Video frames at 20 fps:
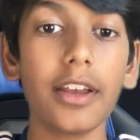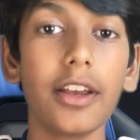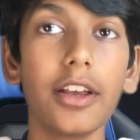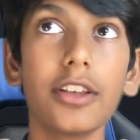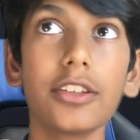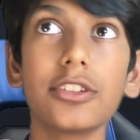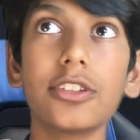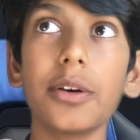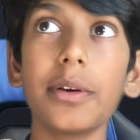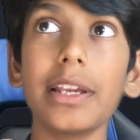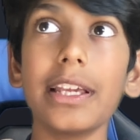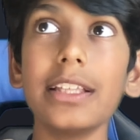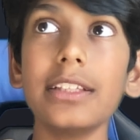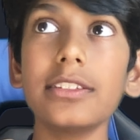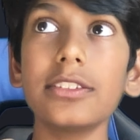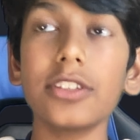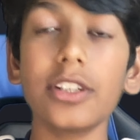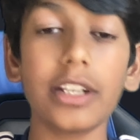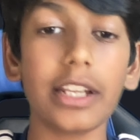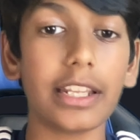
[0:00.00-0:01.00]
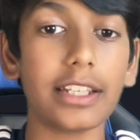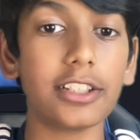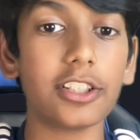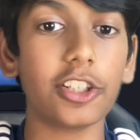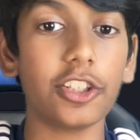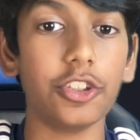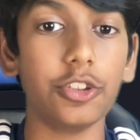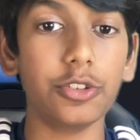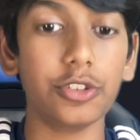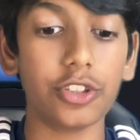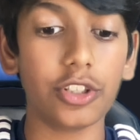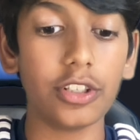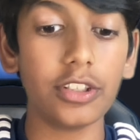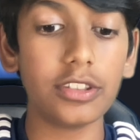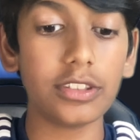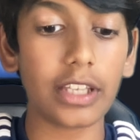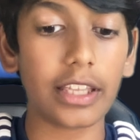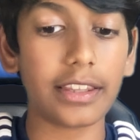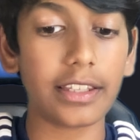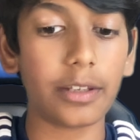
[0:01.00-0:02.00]
So insert into users,
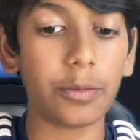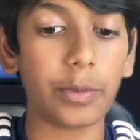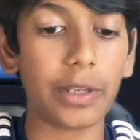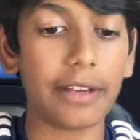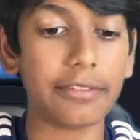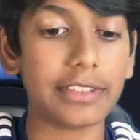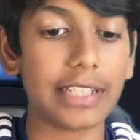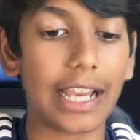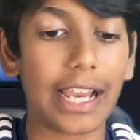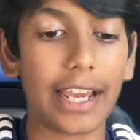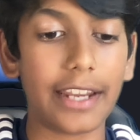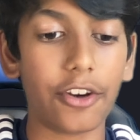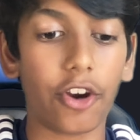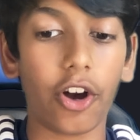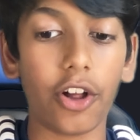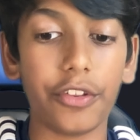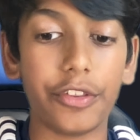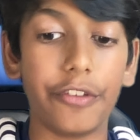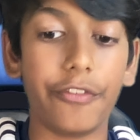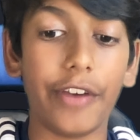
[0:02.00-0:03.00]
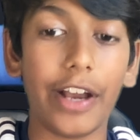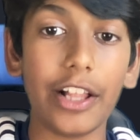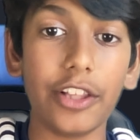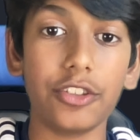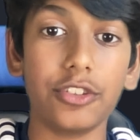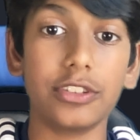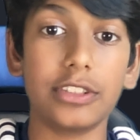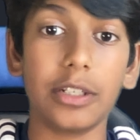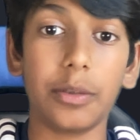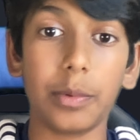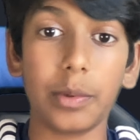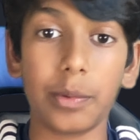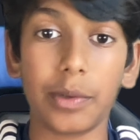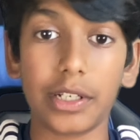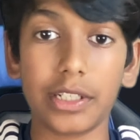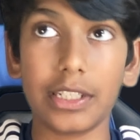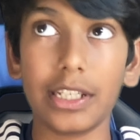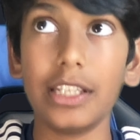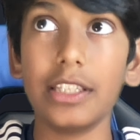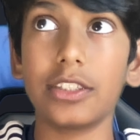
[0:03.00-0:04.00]
and then we have to add all the values that we want
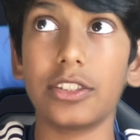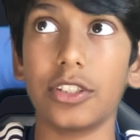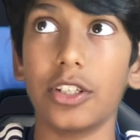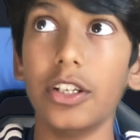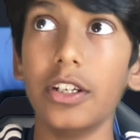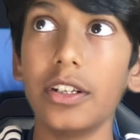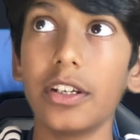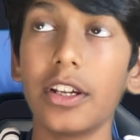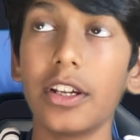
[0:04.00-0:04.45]
to insert.